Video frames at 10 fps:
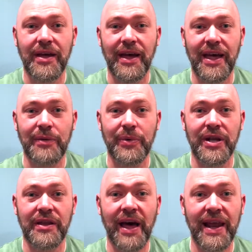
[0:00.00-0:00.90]
And when
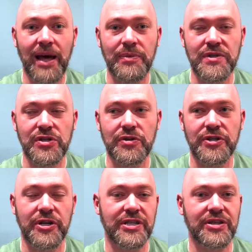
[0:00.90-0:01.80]
that happens, you're
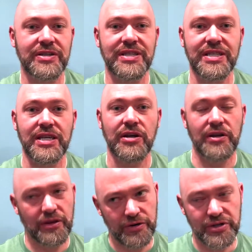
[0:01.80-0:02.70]
going to start to see
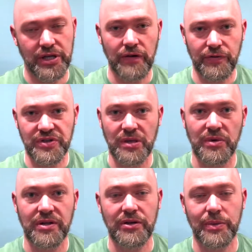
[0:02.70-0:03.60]
either yourself or someone
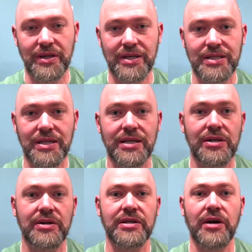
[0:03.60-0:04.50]
dealing with this, they
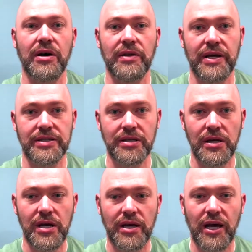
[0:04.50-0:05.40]
start to talk less,
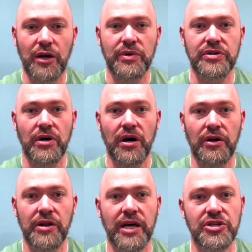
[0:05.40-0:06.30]
kind of withdraw.
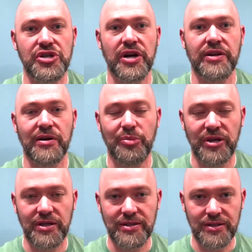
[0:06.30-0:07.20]
They're not sharing their
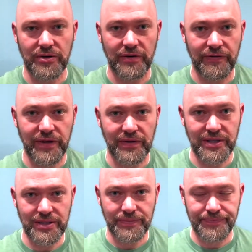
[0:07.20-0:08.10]
opinions or the
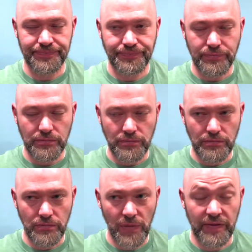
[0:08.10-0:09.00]
feelings.
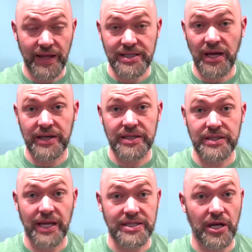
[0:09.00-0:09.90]
And that's not
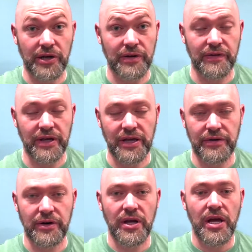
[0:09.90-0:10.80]
a good thing
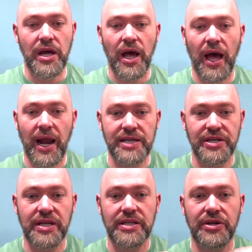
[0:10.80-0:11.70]
either. And as you
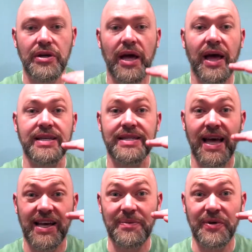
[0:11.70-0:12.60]
continue to
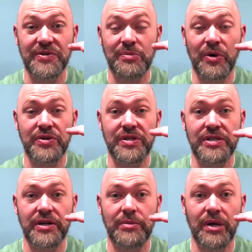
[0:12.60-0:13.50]
stack up those emotions,
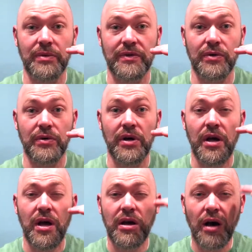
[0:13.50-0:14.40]
they're going to be able to
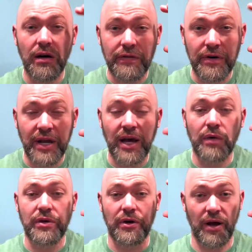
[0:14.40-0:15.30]
cover now
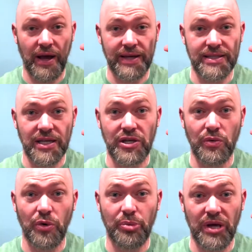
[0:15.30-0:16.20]
your eyes, and you
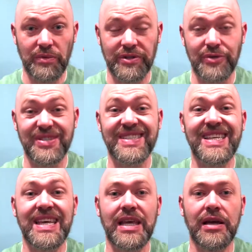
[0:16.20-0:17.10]
won't be able to
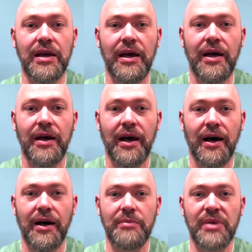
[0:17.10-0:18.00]
see.
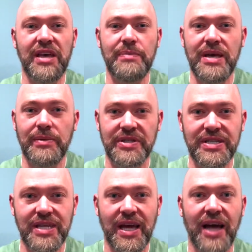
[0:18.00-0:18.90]
May be able to
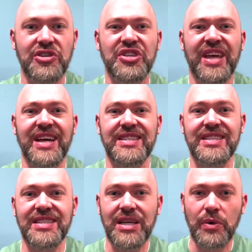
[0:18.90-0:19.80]
say, I just can't
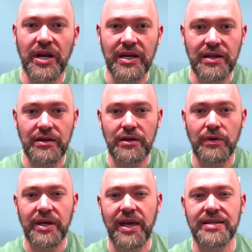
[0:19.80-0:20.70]
see what I need to do.
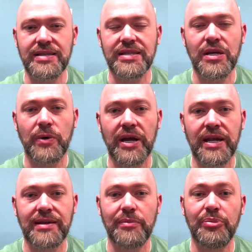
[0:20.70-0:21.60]
I can't see where I need
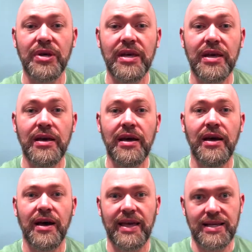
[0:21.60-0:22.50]
to be.
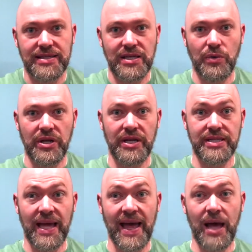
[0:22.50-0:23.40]
I can't see what needs to
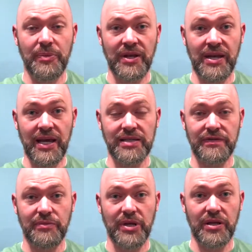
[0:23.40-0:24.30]
happen next for
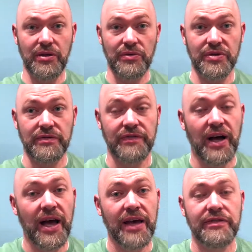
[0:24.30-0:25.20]
me to
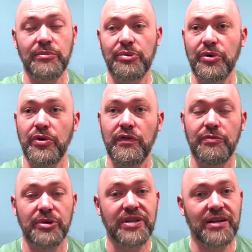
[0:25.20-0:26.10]
survive, improve,
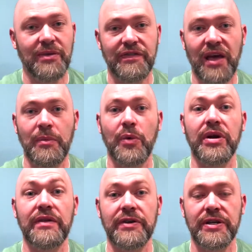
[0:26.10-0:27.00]
protect my family,
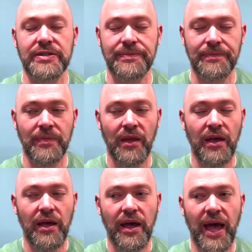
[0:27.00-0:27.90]
whatever it is.
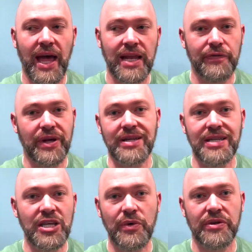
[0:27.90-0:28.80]
And if we
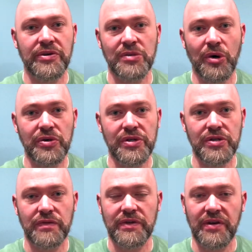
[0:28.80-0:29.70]
continue with those emotions
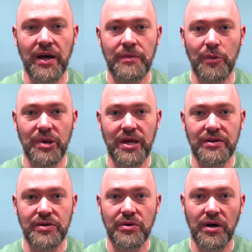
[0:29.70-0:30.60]
over time, they'll begin
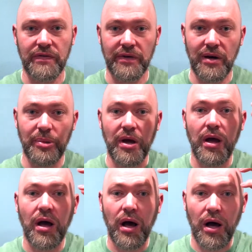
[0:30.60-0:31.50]
to cover up
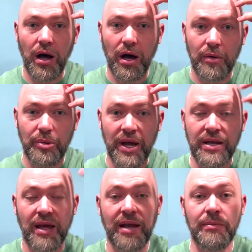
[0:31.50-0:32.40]
our brain
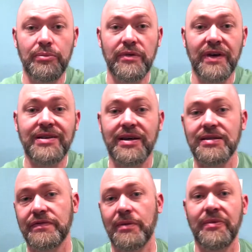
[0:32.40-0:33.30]
and prevent us
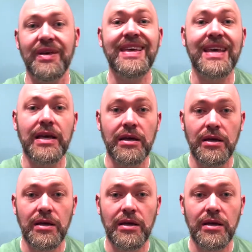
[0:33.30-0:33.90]
from thinking.